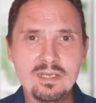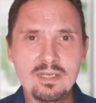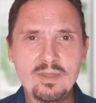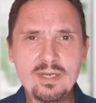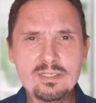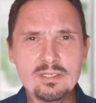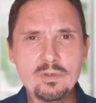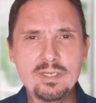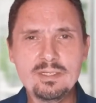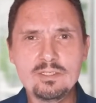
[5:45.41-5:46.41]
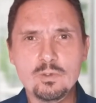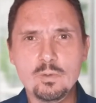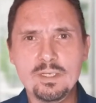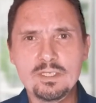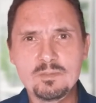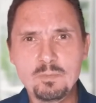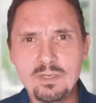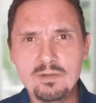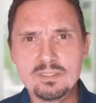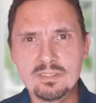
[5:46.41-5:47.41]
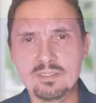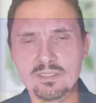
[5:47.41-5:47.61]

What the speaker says: And that is looking at your experience in this